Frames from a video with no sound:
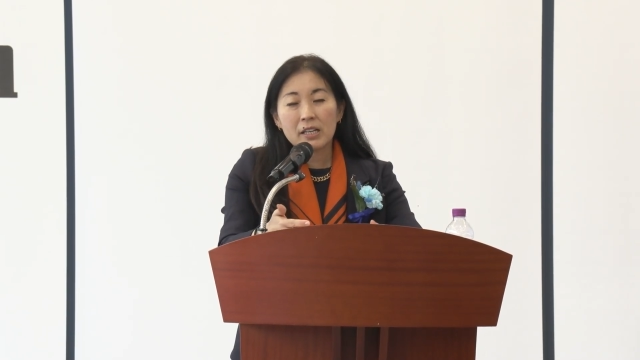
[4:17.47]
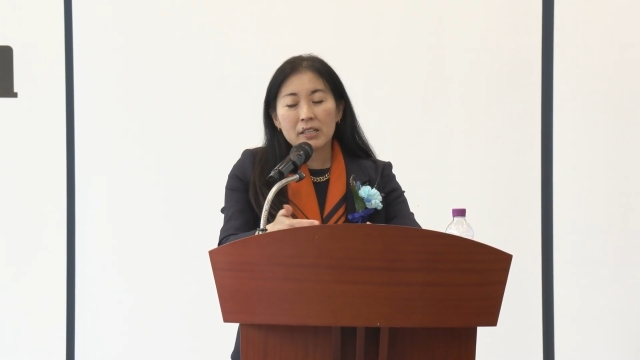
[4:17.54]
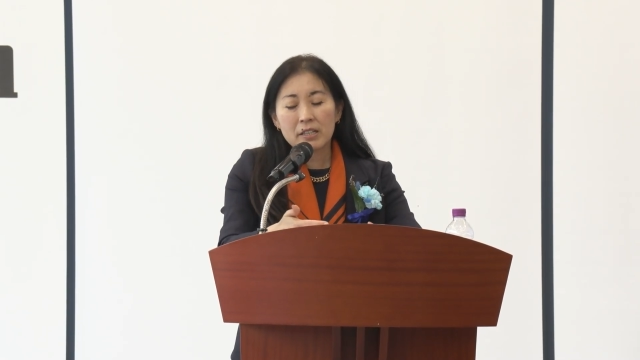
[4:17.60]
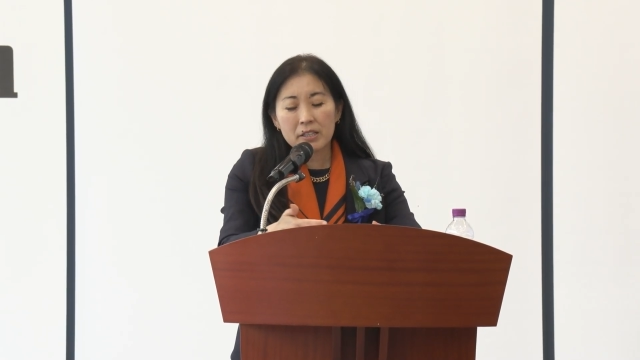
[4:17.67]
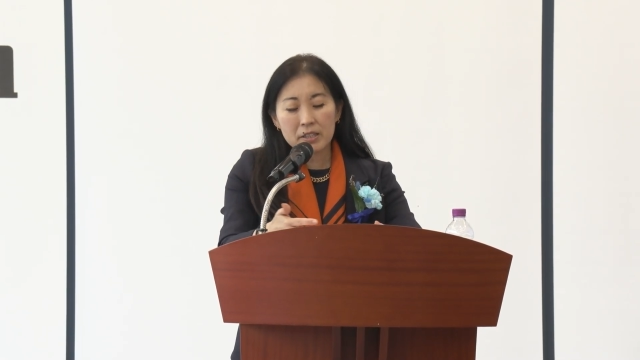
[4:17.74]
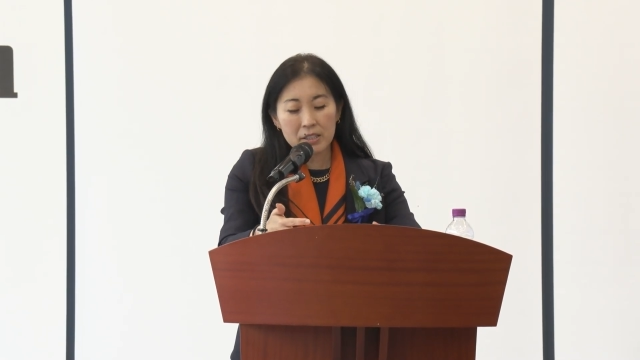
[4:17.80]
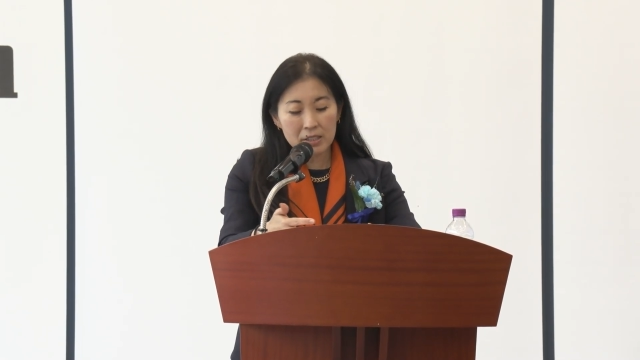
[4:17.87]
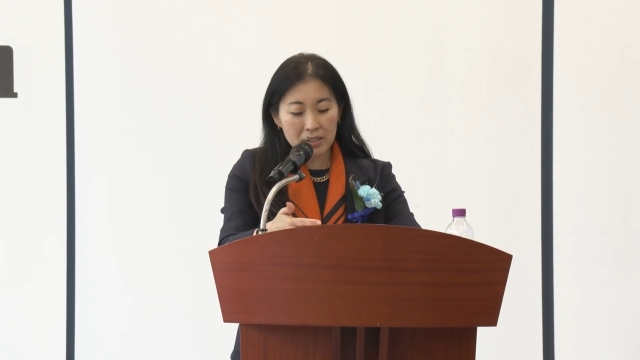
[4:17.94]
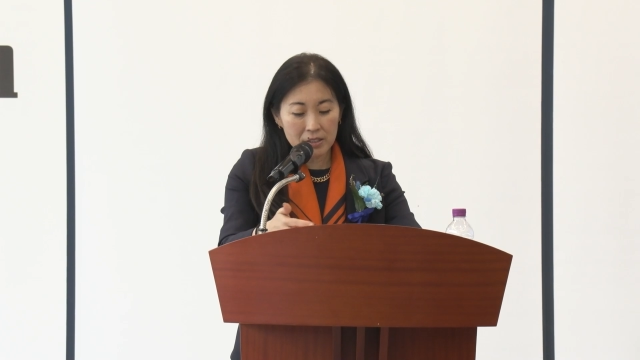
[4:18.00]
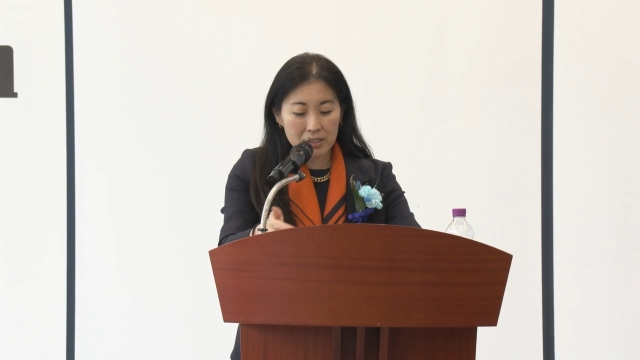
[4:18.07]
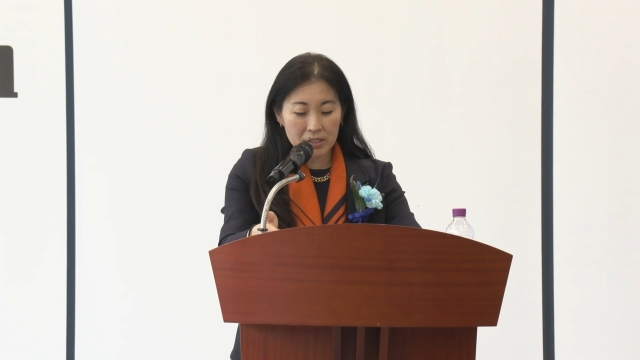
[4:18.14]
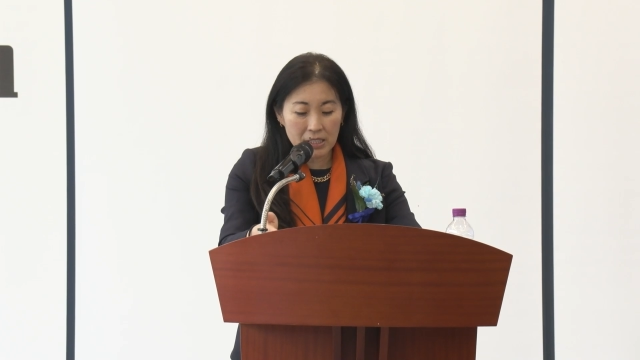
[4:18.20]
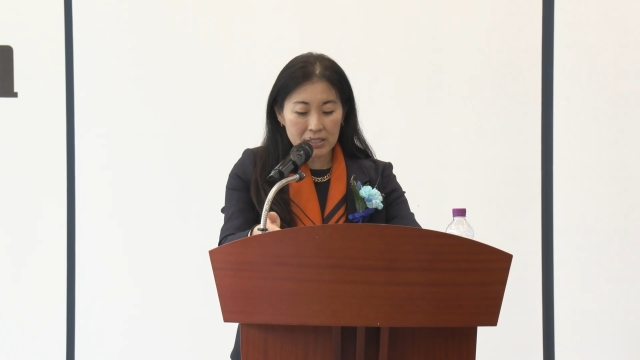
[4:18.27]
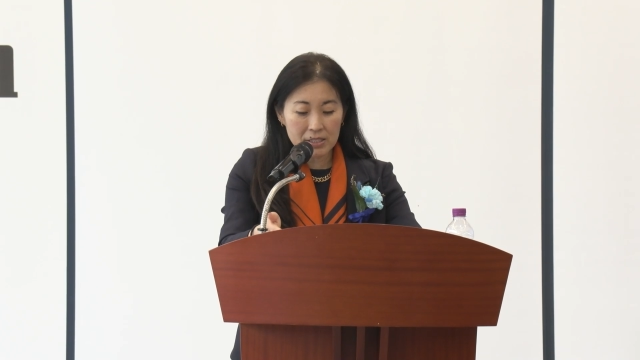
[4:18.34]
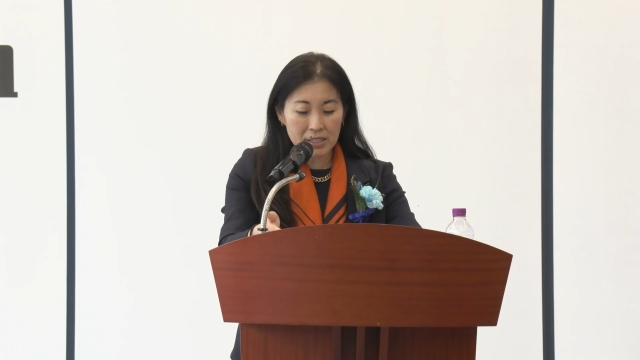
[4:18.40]
and I think in
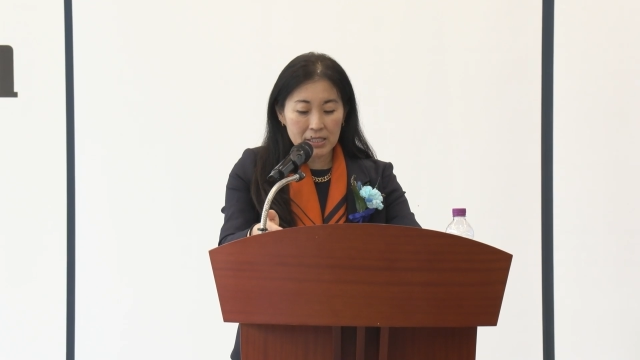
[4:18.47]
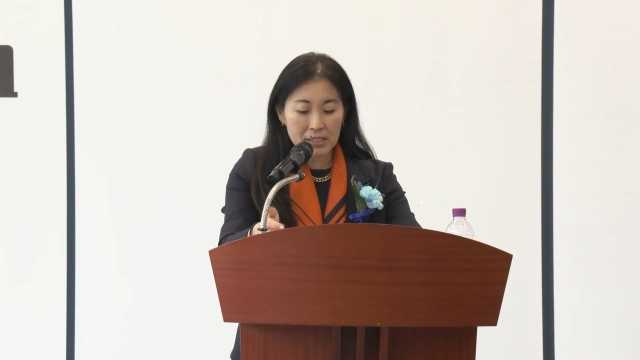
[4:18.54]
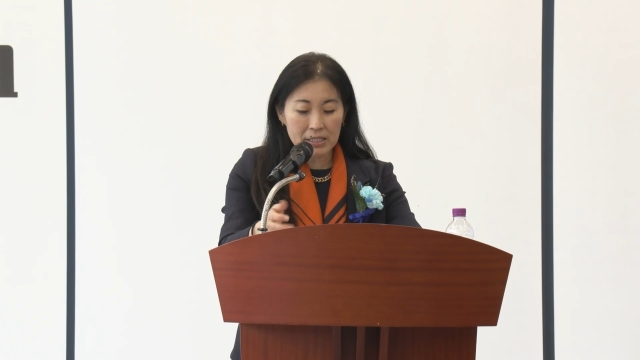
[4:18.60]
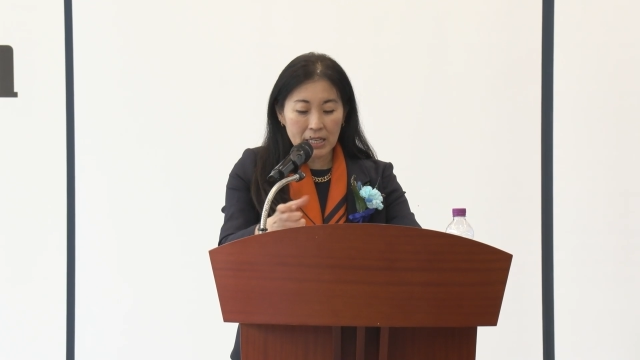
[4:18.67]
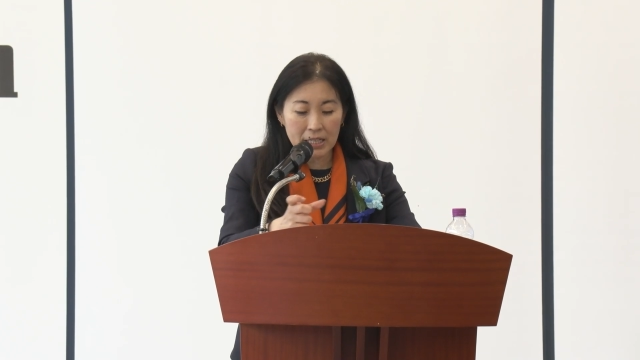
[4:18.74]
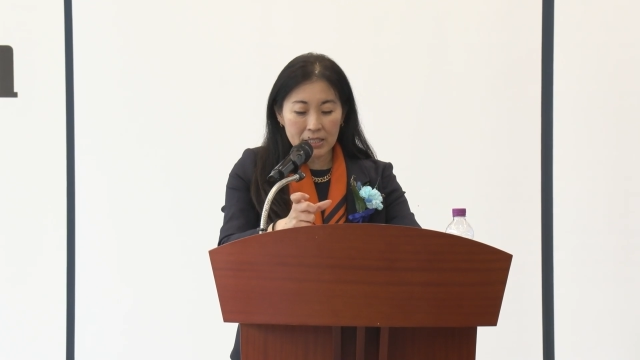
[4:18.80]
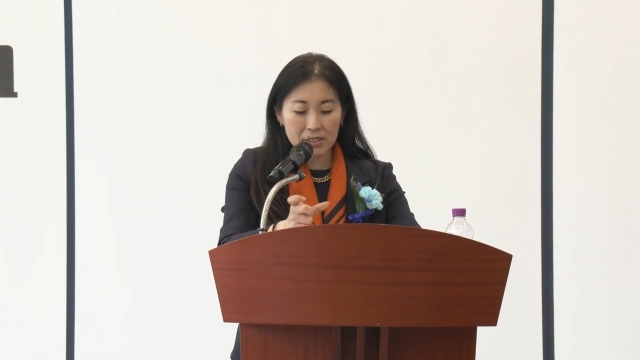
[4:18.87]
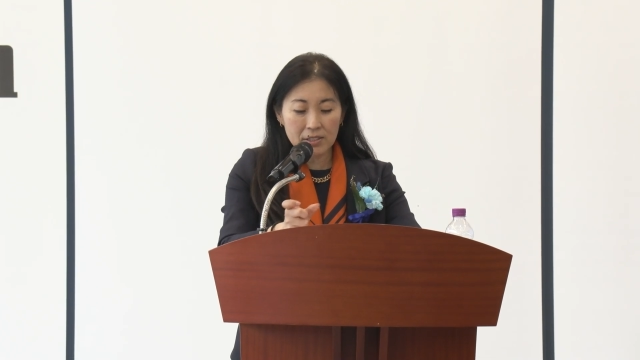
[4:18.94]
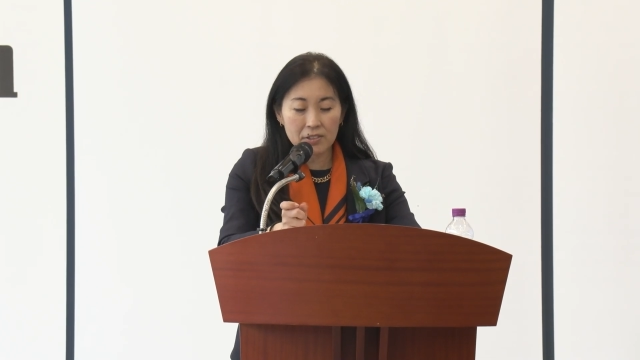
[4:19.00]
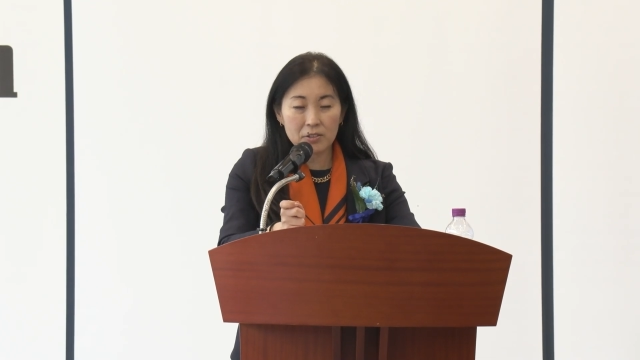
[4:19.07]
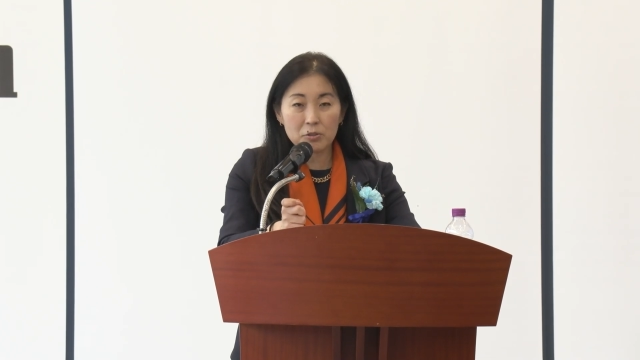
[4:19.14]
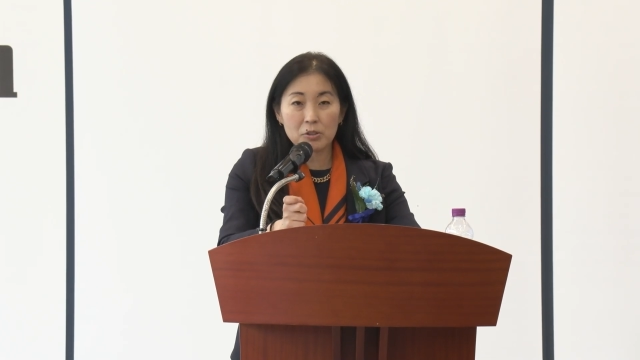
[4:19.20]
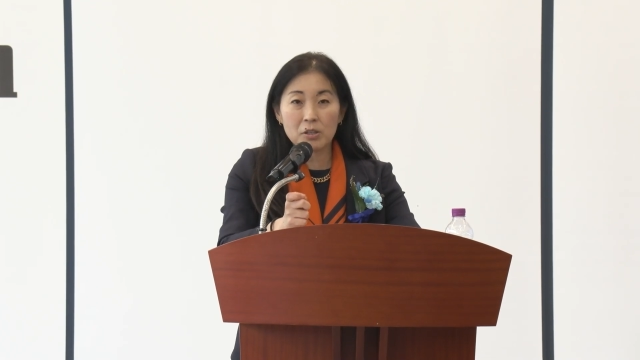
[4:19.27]
the 1990s